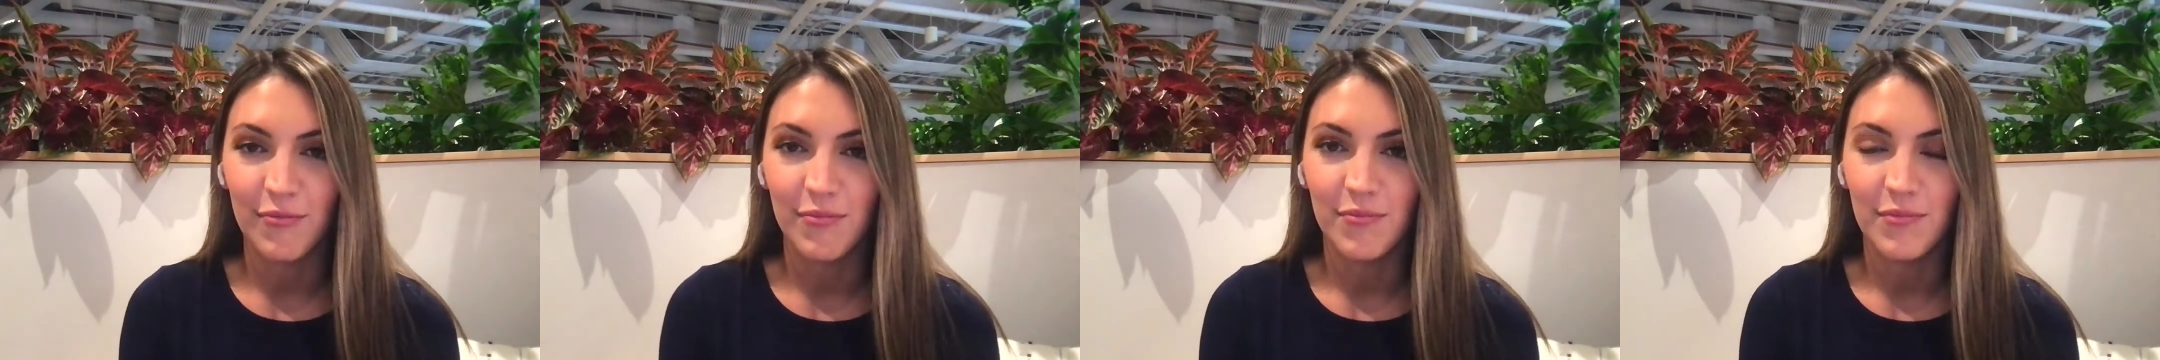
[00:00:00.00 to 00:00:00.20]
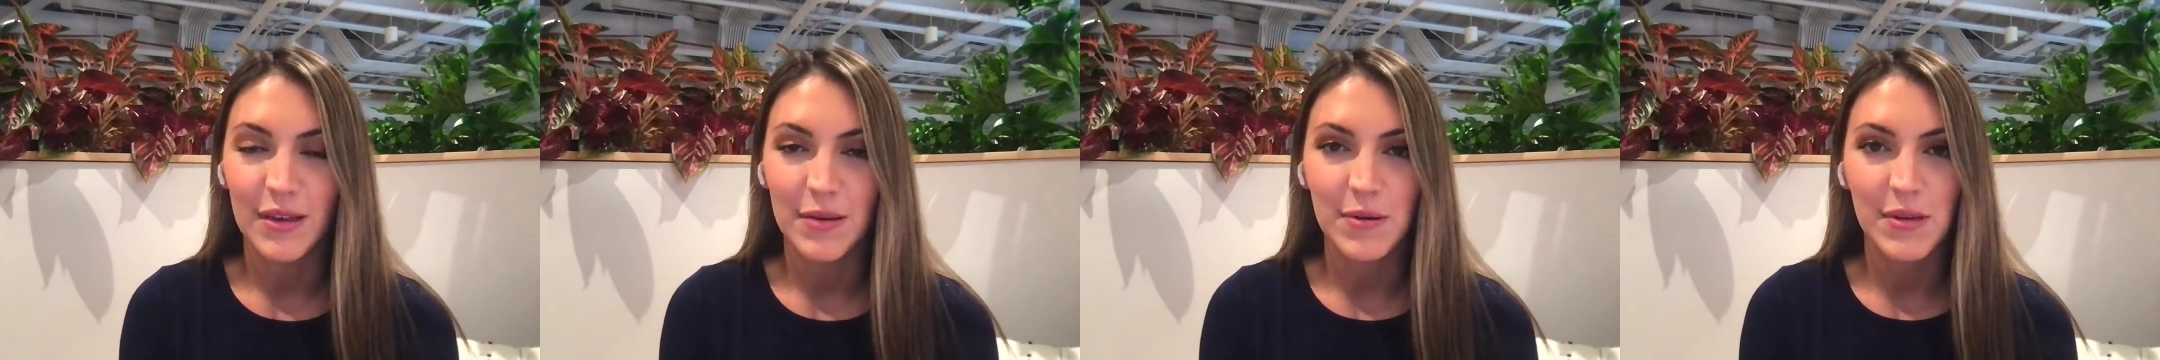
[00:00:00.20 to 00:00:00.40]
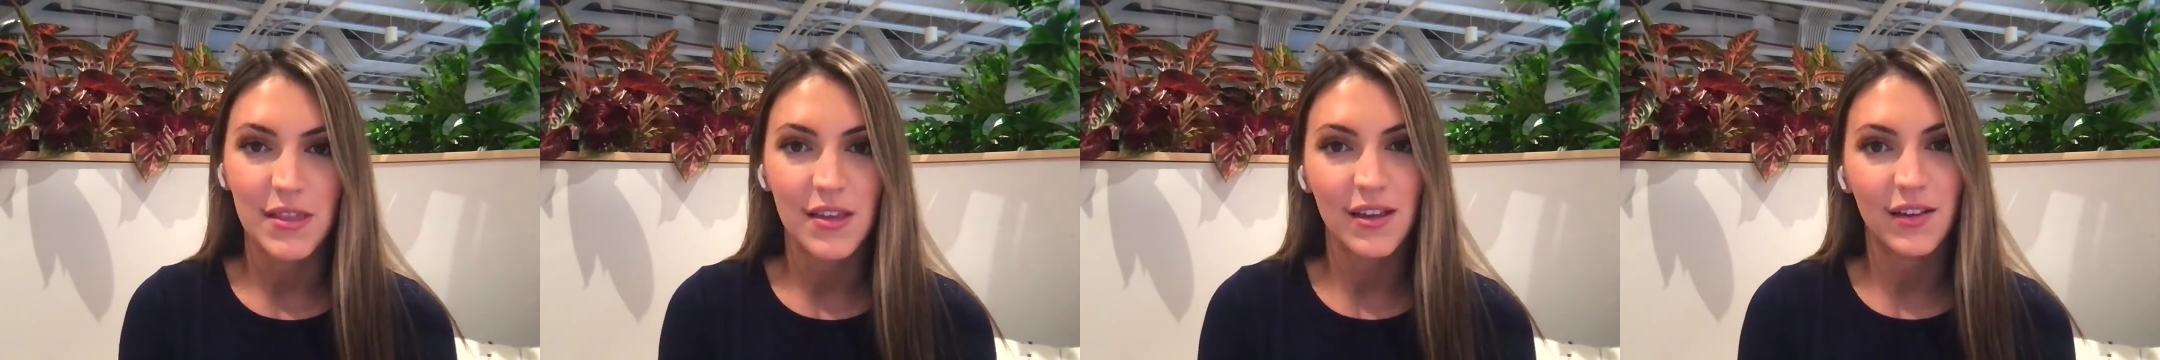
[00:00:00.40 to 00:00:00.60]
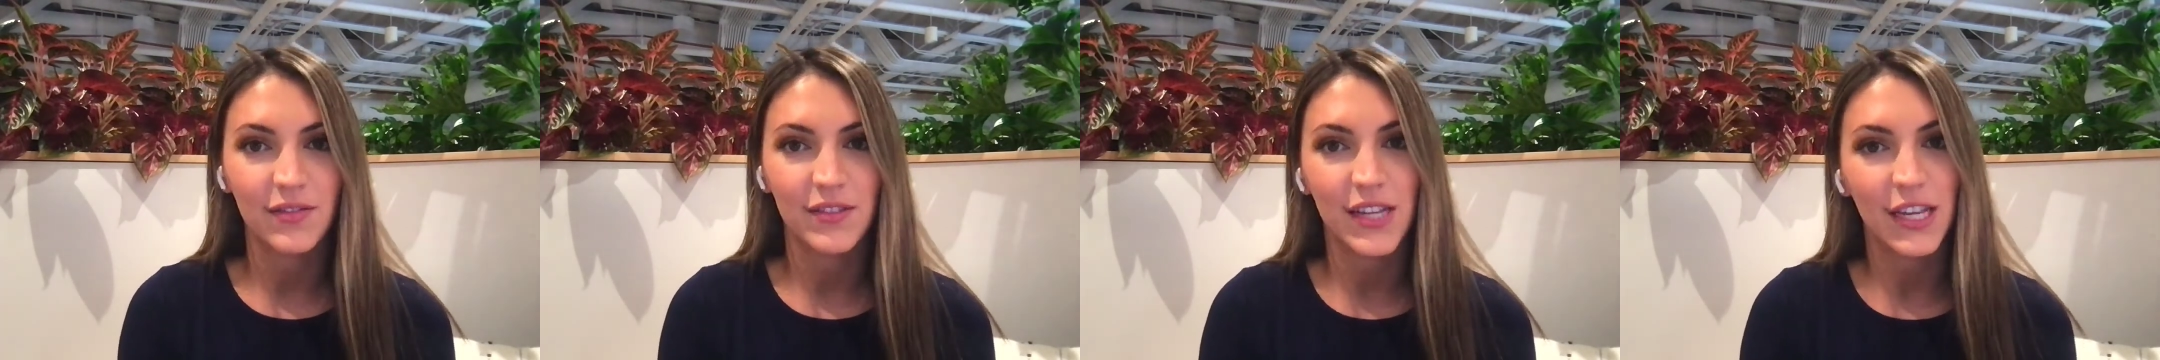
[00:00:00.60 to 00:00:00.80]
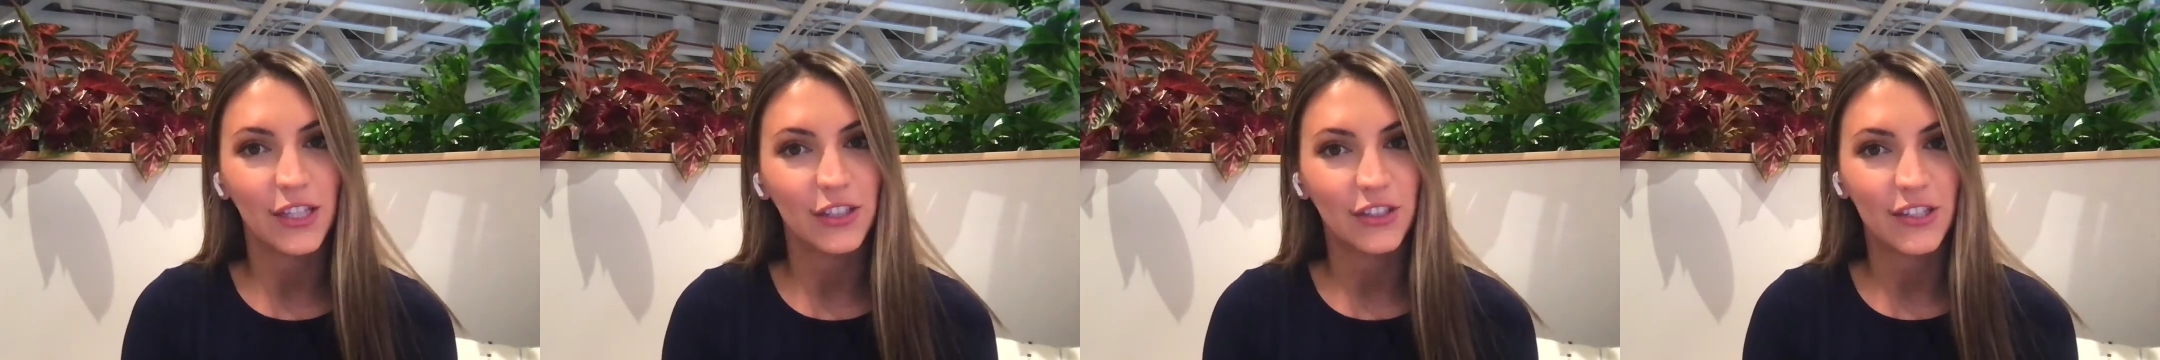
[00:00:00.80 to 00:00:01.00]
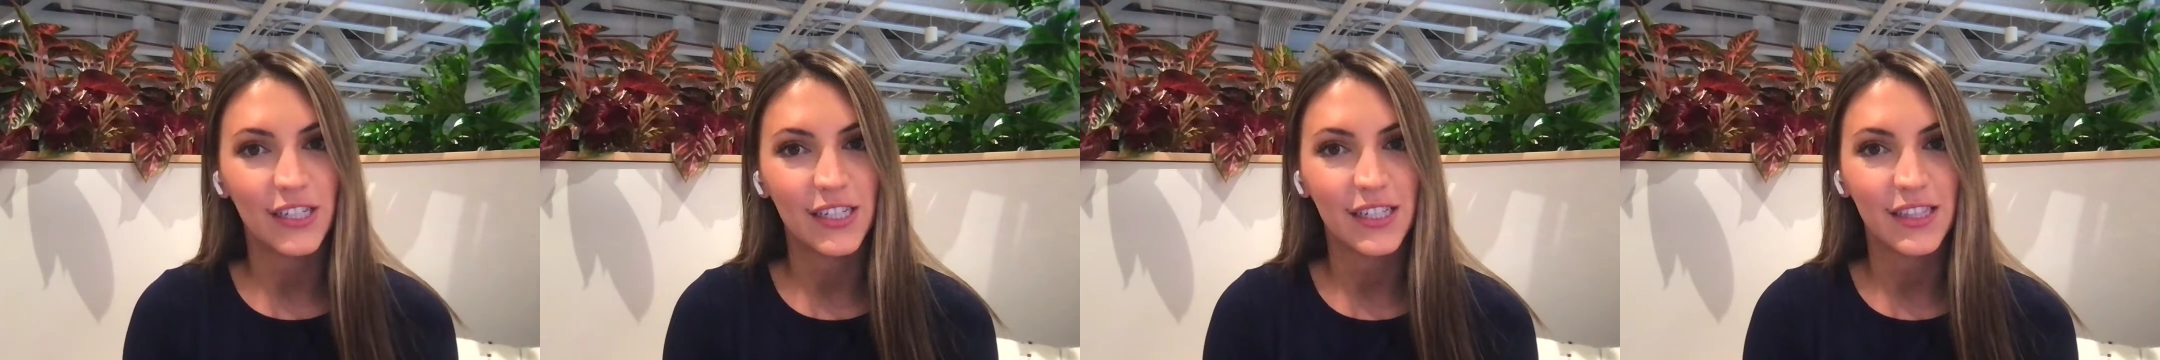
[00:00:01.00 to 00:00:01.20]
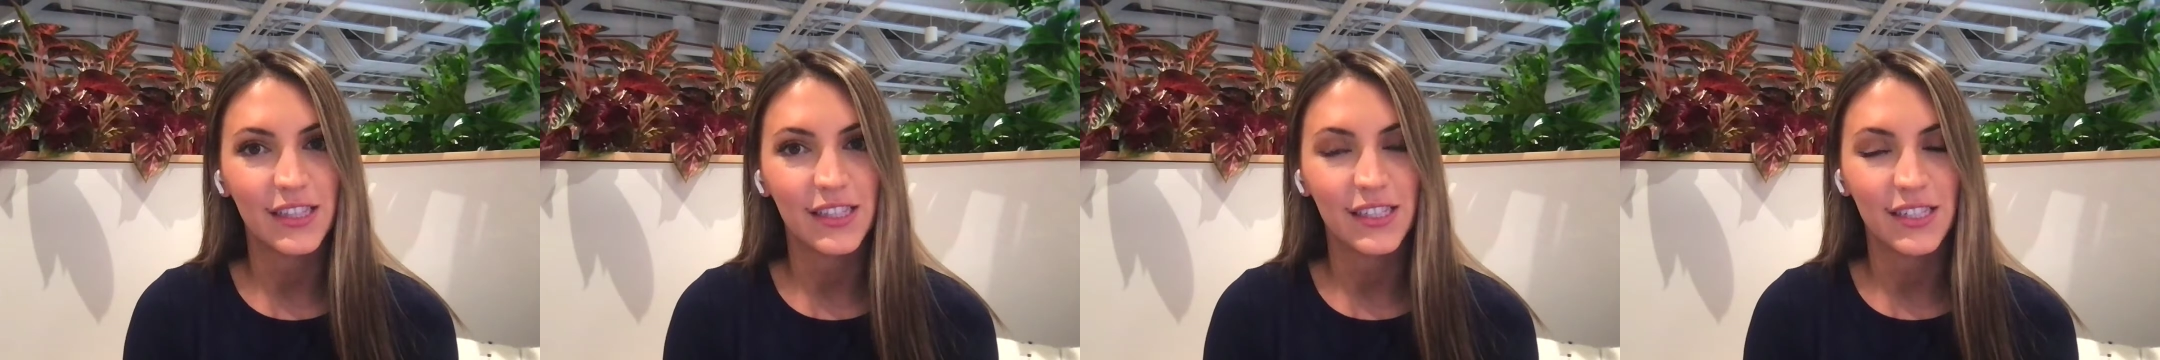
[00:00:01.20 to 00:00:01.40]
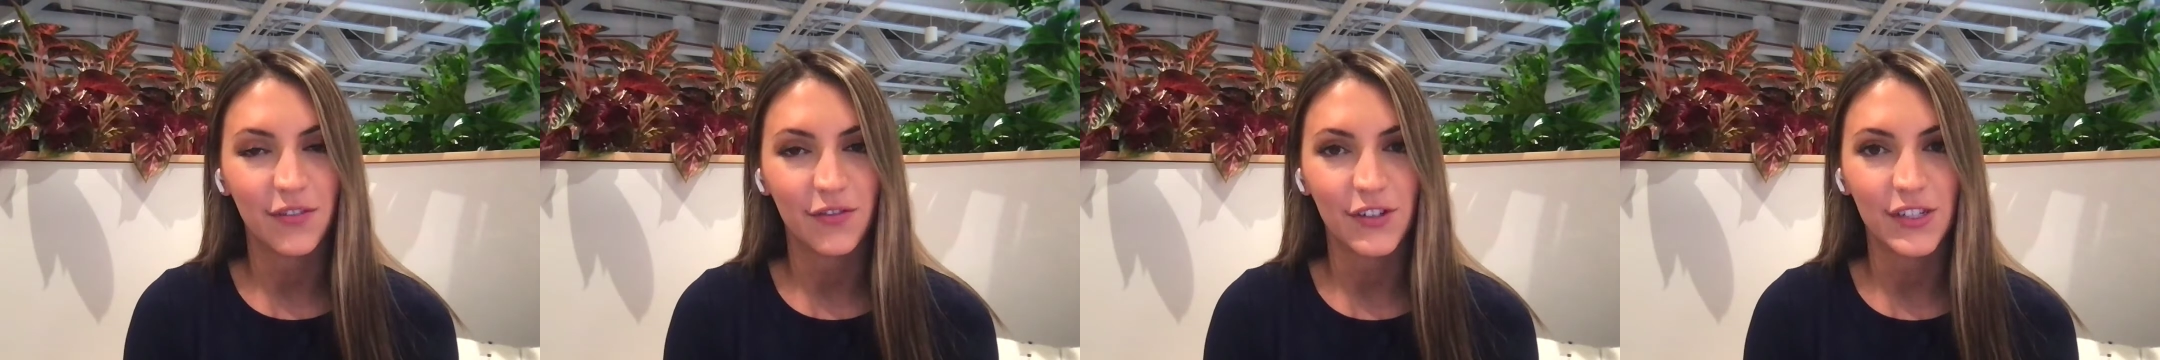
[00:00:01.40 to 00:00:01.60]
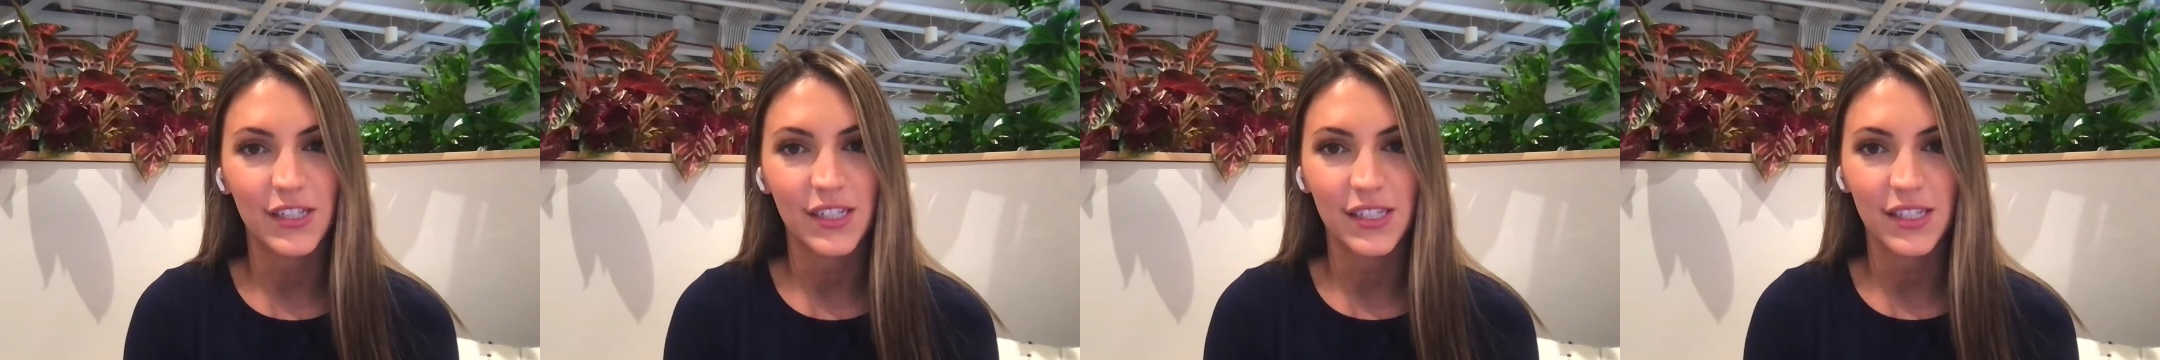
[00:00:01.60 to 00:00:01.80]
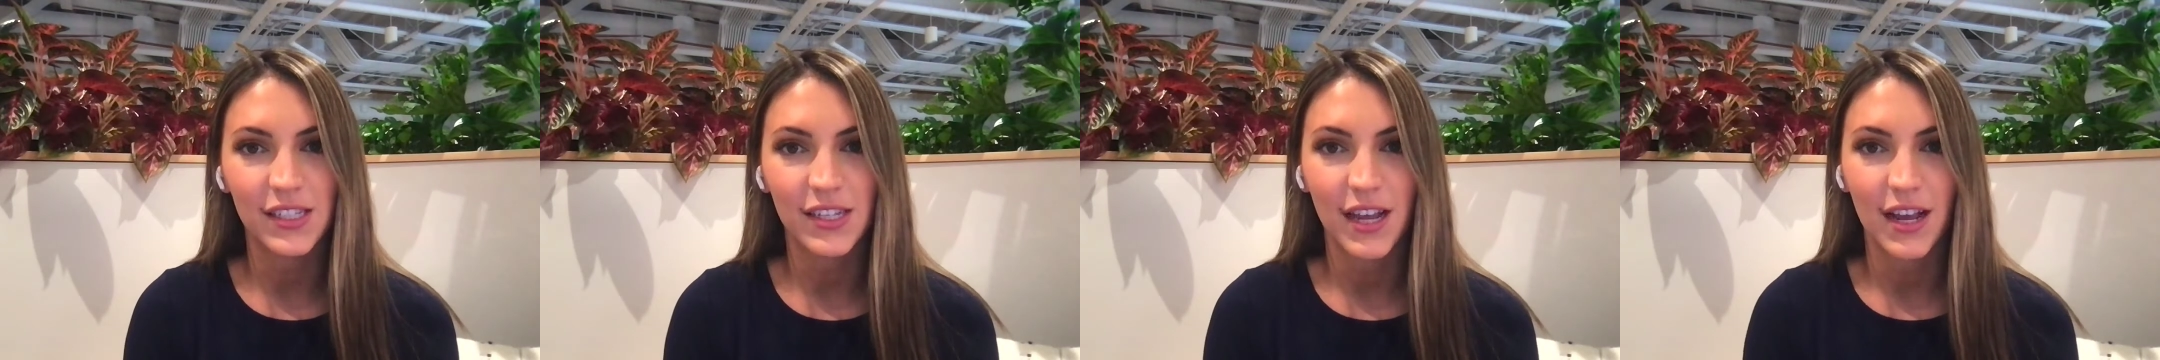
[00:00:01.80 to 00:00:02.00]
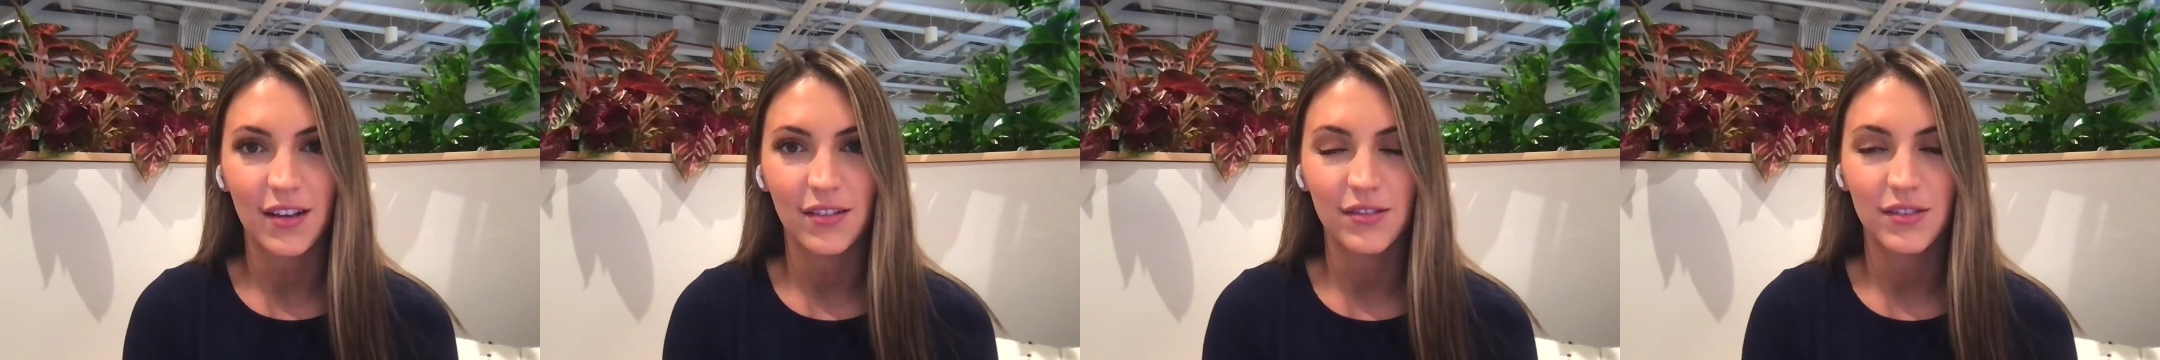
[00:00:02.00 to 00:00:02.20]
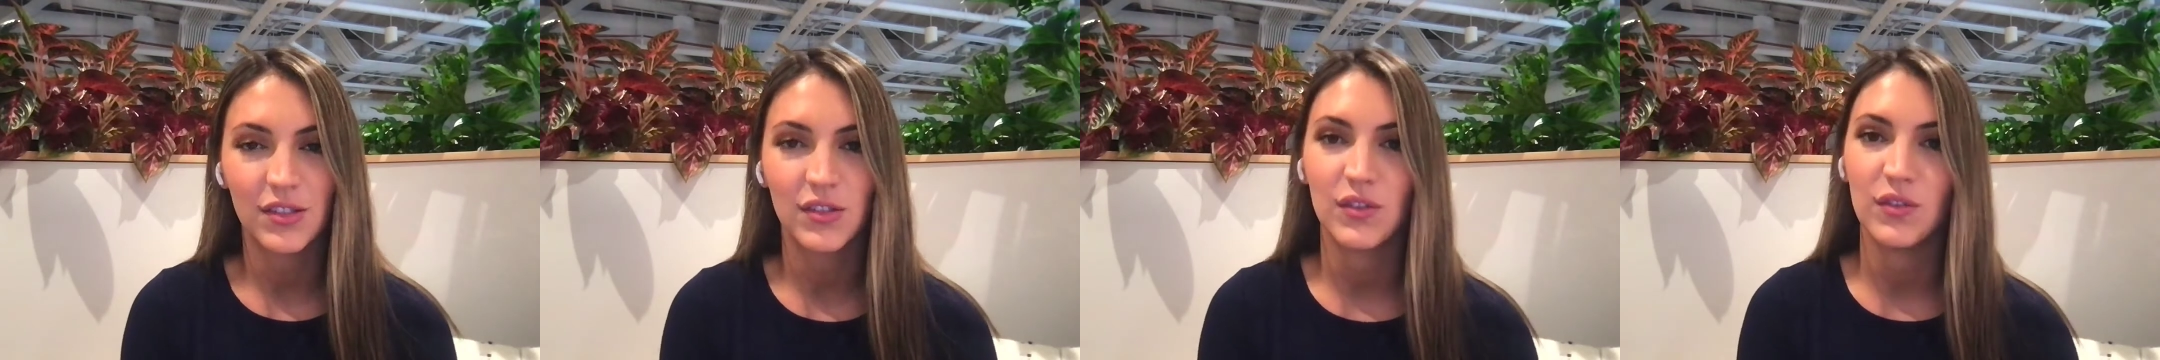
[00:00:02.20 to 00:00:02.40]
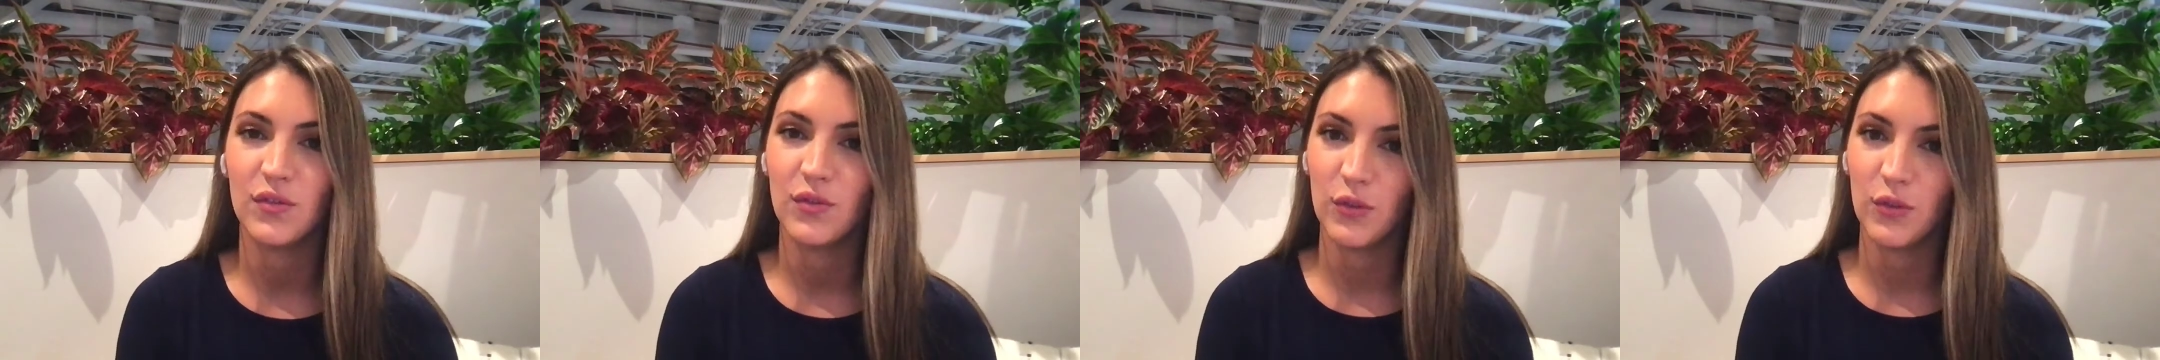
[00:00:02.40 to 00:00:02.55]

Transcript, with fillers: Maybe think of tailoring the different discounts